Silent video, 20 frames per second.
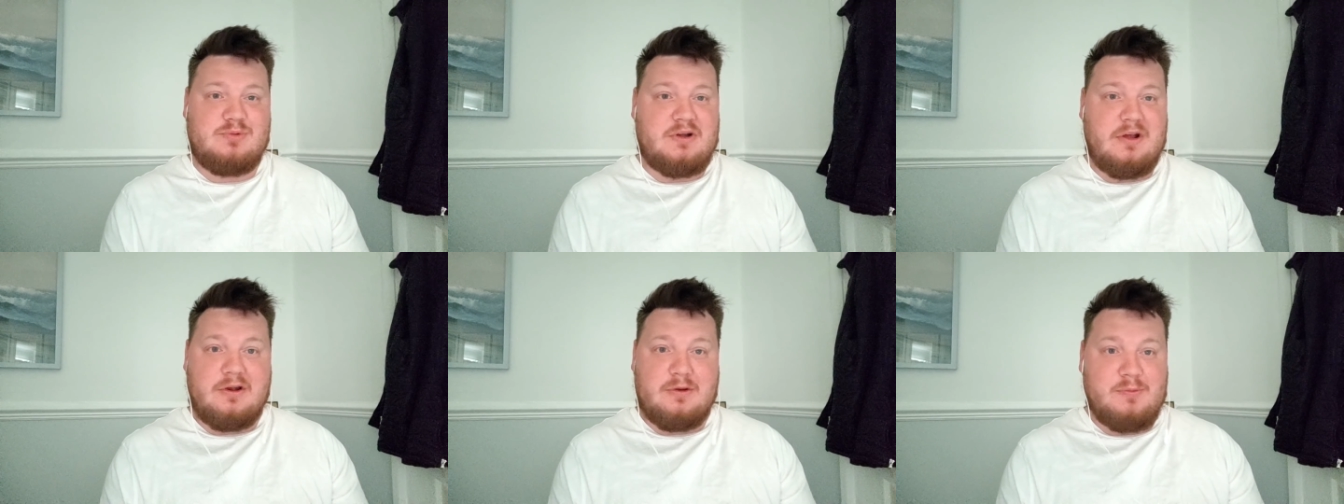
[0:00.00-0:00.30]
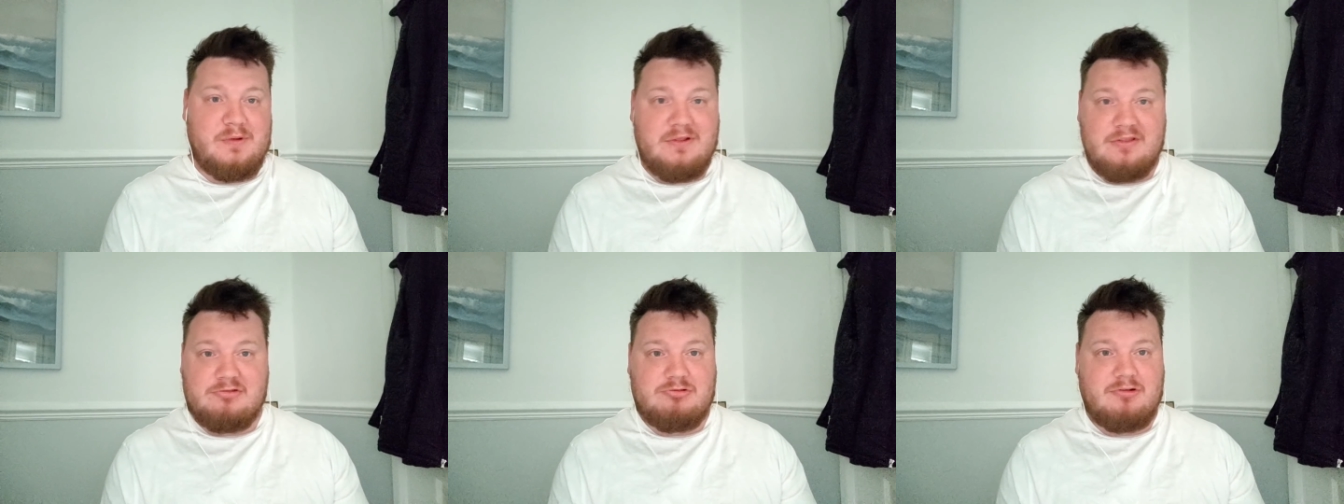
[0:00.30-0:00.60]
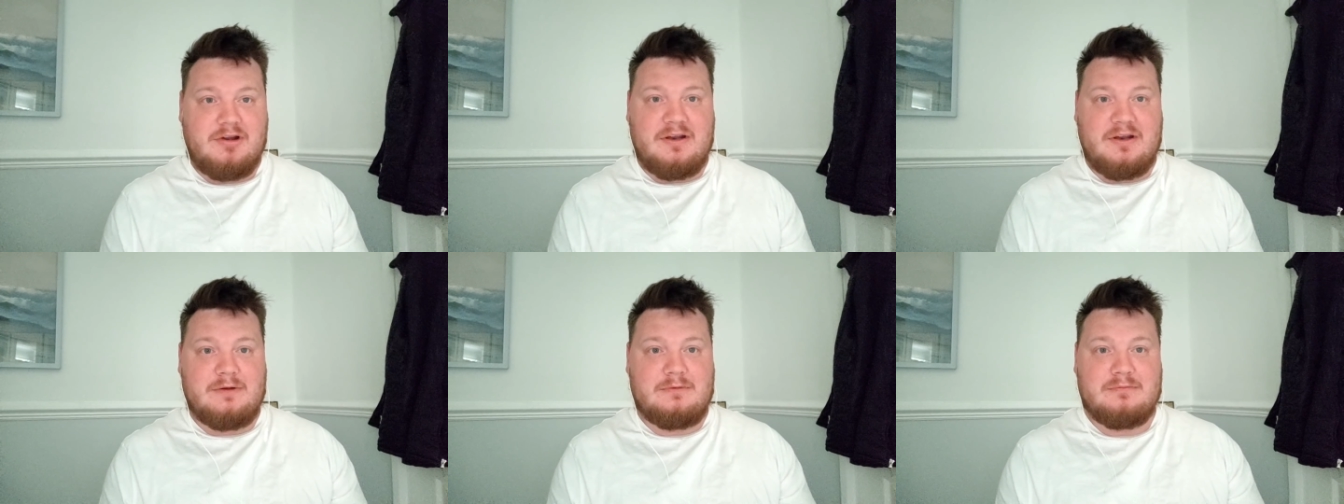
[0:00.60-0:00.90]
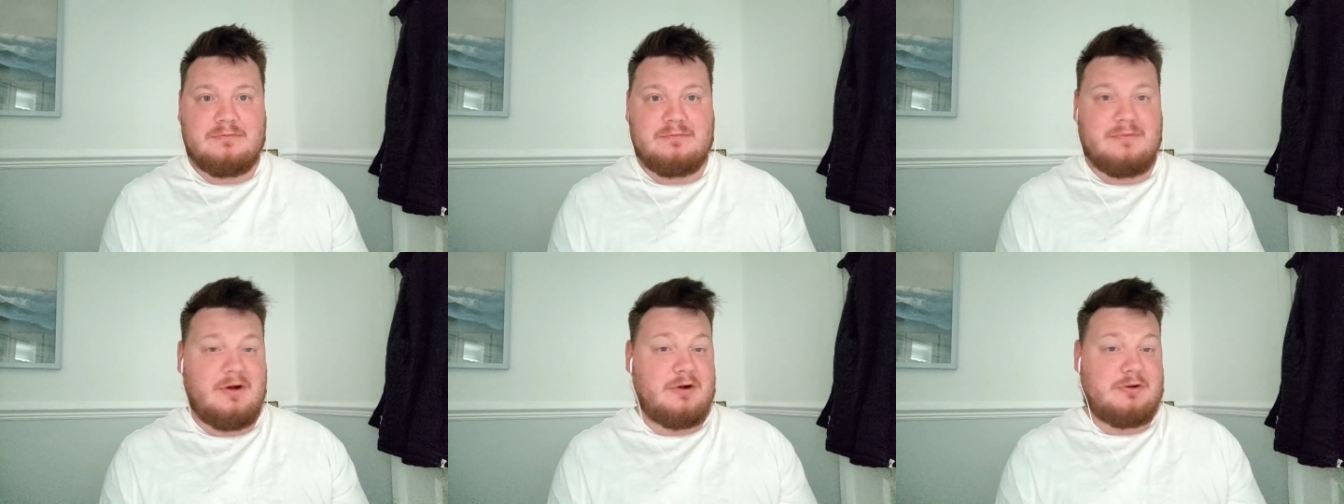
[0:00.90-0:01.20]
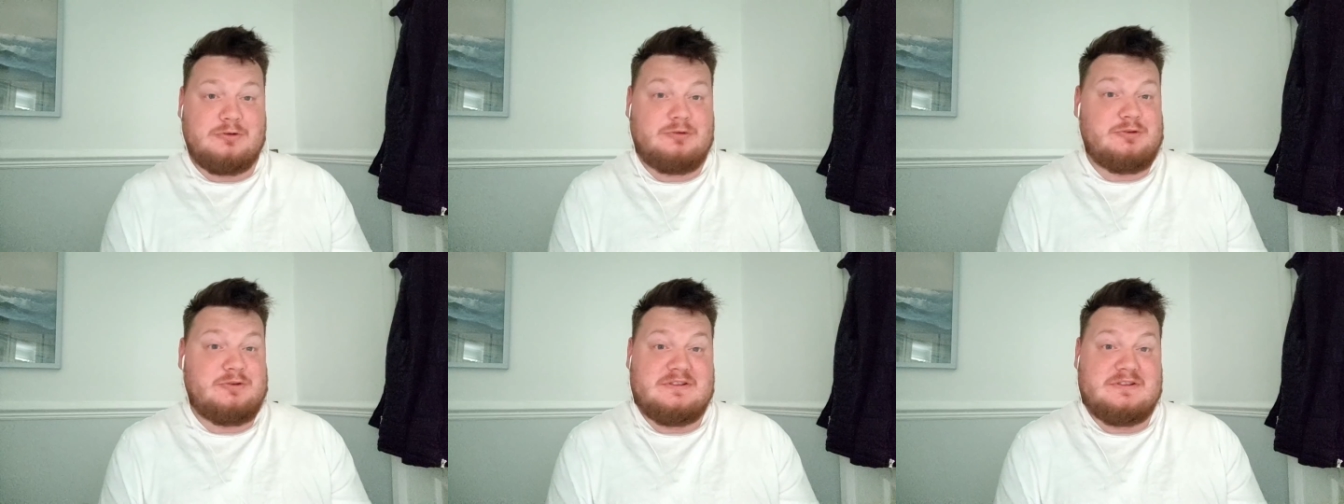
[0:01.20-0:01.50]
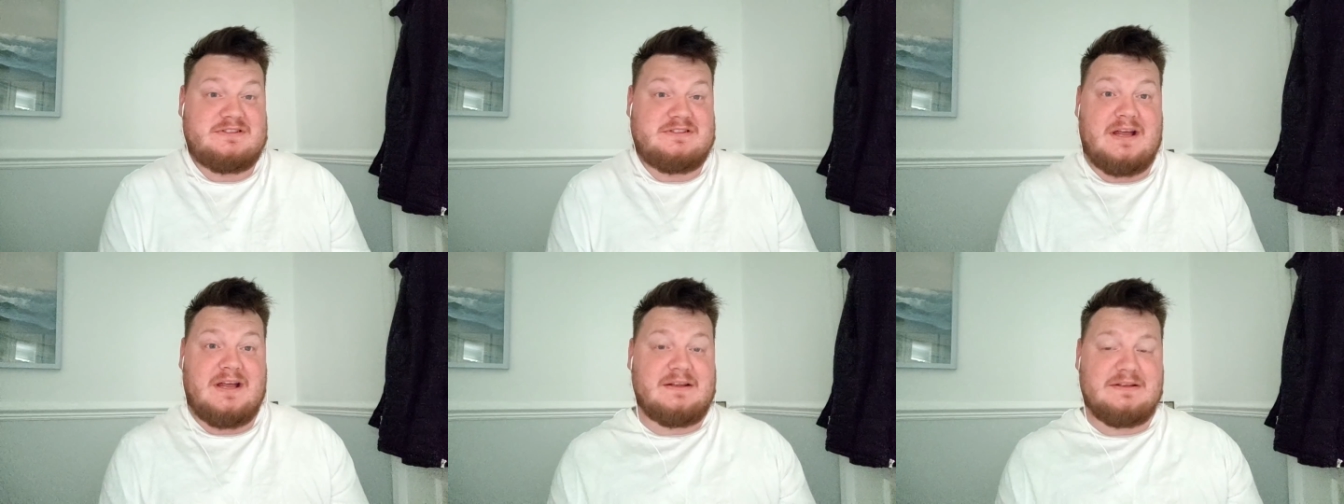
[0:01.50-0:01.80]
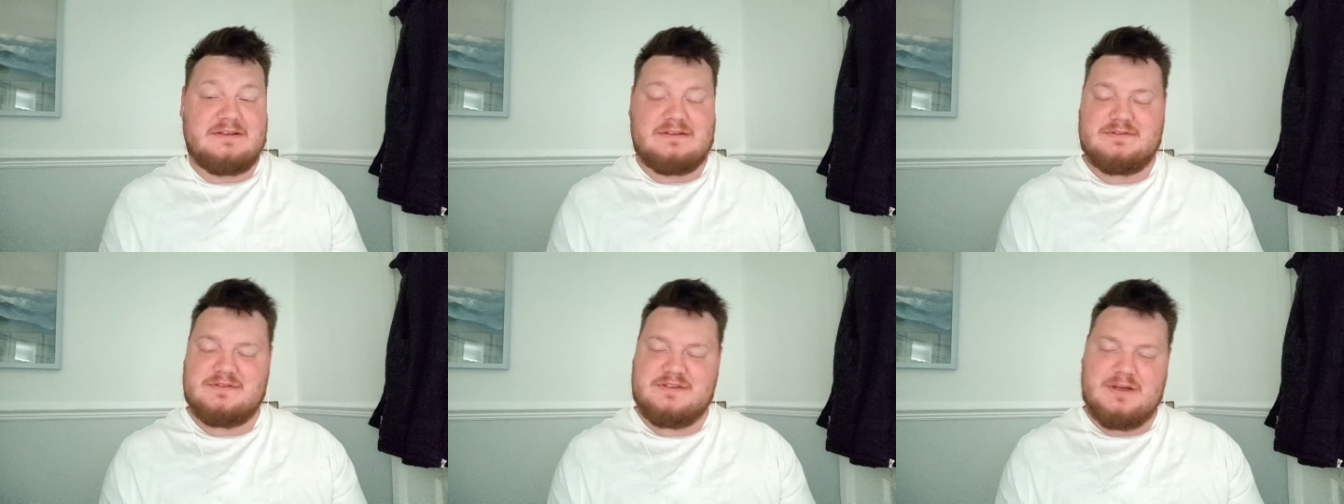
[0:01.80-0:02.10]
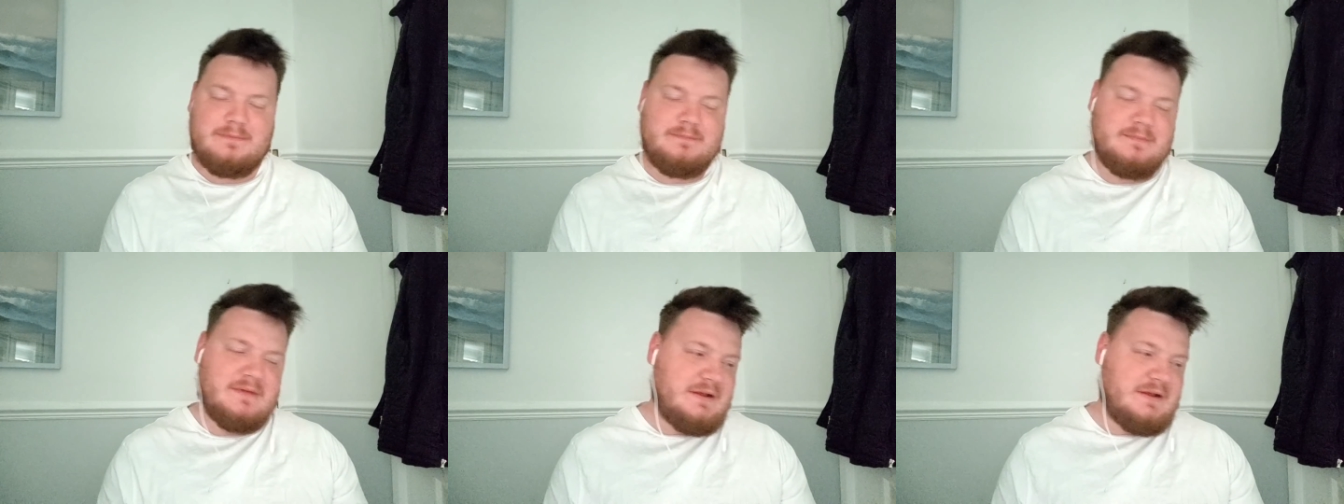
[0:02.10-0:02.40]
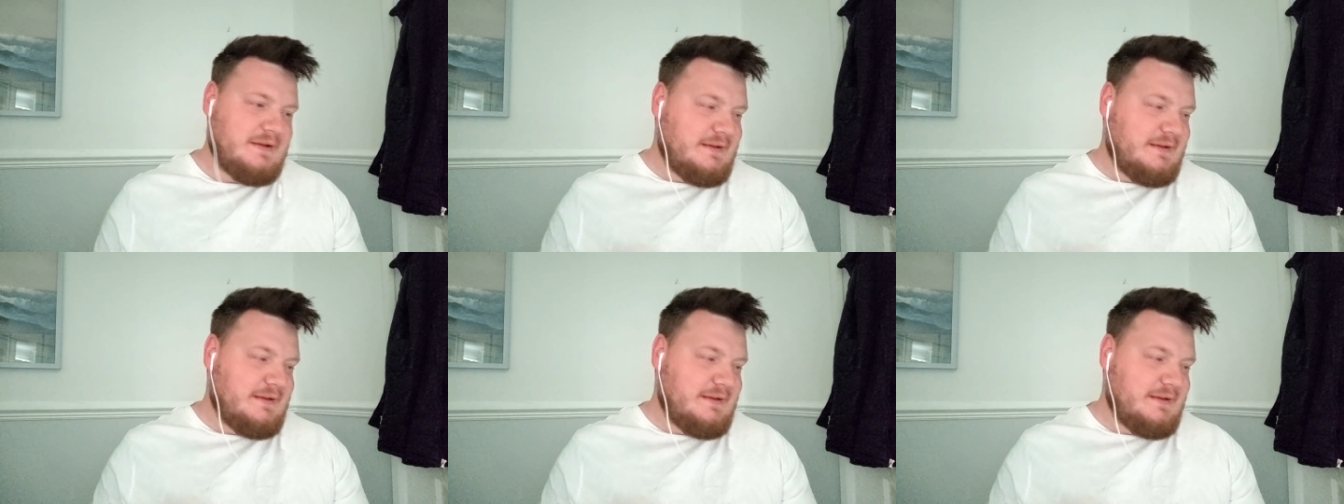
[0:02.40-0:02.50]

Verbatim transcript: we're going to win 3 0. I can understand. So,